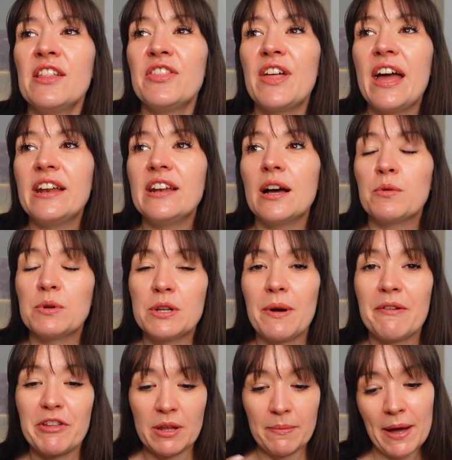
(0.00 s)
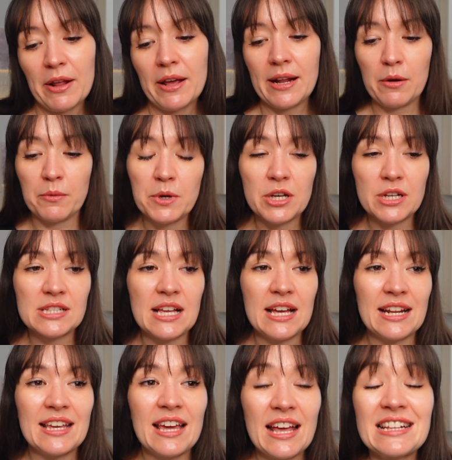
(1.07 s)
then I will know everything about it and how it works,
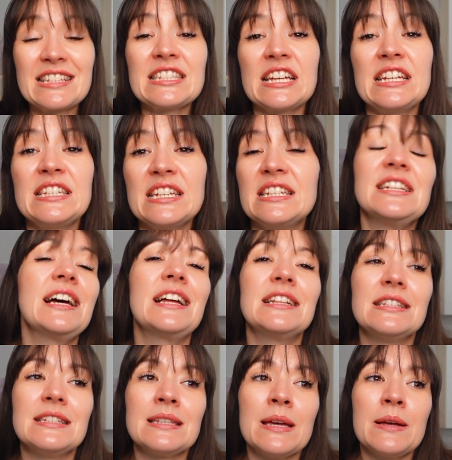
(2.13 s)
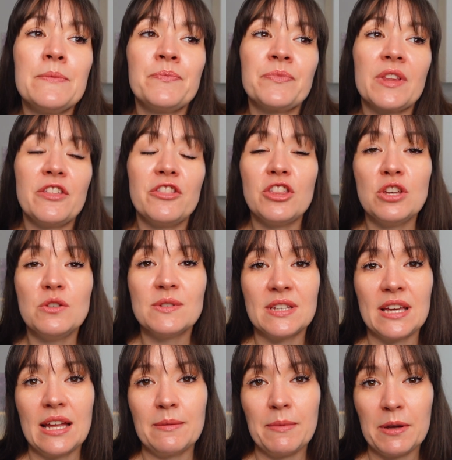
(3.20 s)
and I get excited and enthused
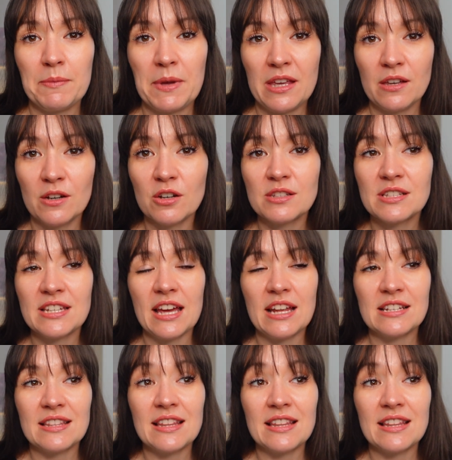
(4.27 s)
again about making content.